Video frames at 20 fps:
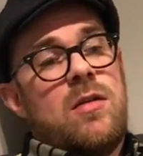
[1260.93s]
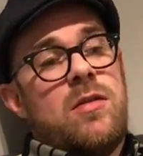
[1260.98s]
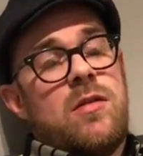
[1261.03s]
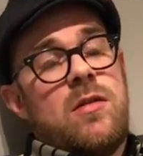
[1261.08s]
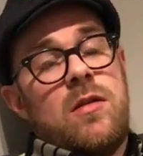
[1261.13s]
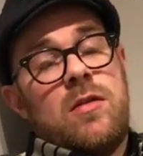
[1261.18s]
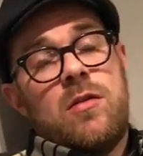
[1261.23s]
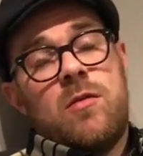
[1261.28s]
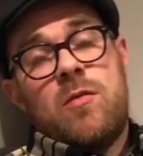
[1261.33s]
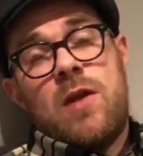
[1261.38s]

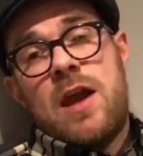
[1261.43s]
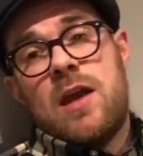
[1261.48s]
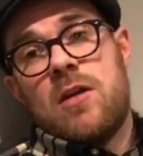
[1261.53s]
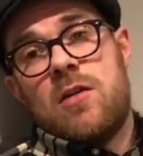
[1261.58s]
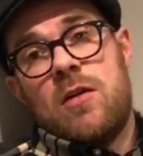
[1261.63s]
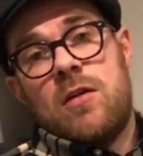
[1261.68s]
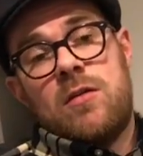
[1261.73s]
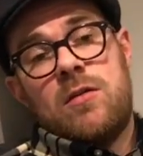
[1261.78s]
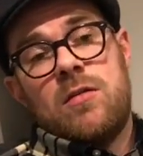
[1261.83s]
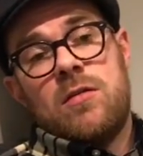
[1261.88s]
the
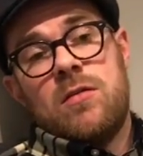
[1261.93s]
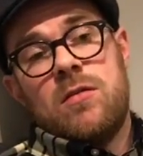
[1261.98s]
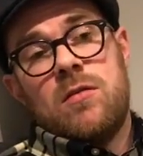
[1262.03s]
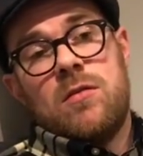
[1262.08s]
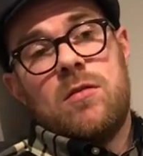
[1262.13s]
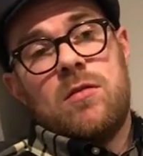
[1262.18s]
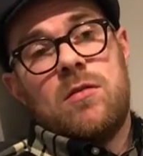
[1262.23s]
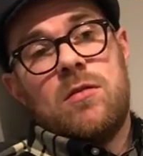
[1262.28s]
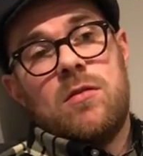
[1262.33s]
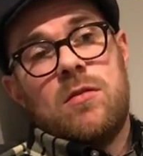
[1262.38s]
record
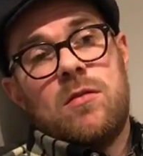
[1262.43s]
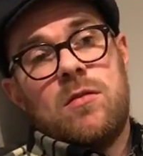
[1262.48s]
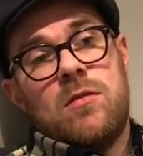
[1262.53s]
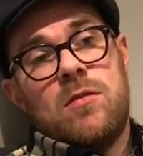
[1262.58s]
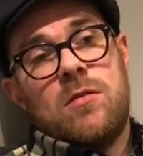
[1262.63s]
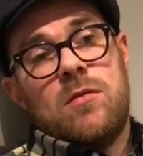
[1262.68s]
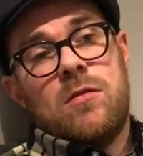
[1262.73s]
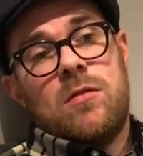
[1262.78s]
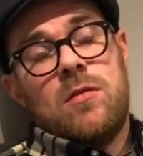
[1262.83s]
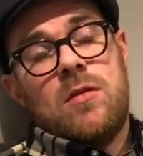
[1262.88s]

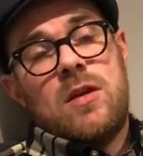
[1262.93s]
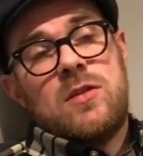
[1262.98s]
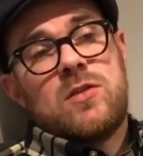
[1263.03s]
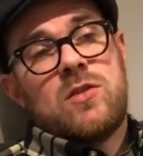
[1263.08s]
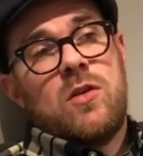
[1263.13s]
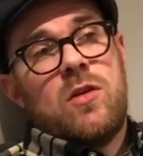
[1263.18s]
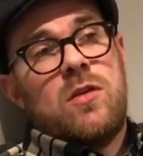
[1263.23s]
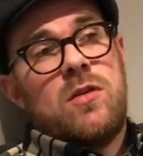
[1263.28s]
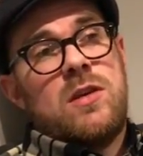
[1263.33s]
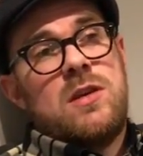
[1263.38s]
has
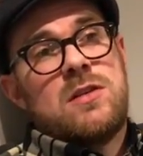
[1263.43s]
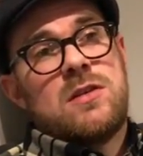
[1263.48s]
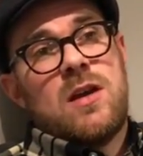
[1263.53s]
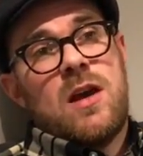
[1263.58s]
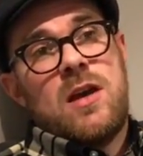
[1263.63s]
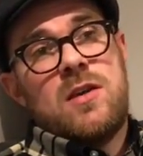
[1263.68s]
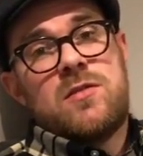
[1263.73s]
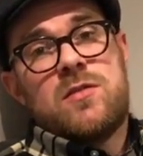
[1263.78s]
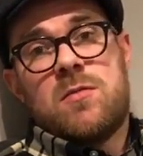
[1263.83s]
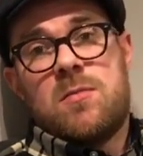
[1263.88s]
got these guys